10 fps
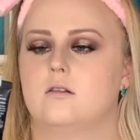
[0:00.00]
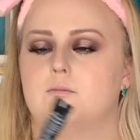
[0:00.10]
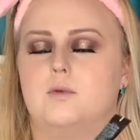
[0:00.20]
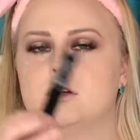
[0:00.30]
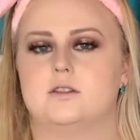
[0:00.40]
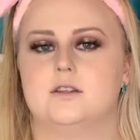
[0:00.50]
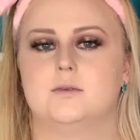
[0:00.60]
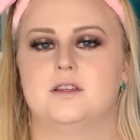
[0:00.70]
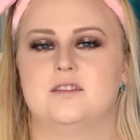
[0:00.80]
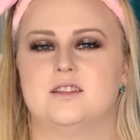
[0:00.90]
But I do
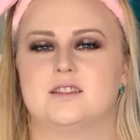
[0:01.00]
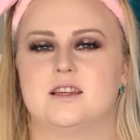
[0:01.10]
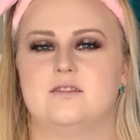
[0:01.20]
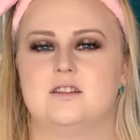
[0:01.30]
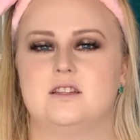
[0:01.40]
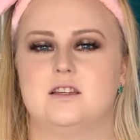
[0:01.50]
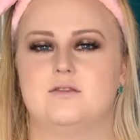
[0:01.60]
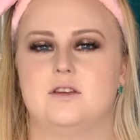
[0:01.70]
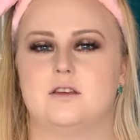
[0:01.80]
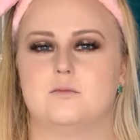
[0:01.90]
believe it's KVD
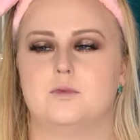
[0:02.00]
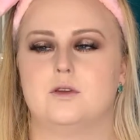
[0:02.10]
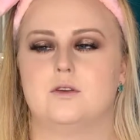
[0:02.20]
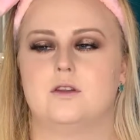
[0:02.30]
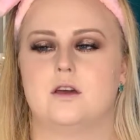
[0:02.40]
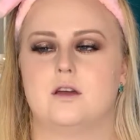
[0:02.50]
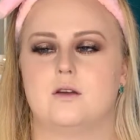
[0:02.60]
Vegan Beauty now,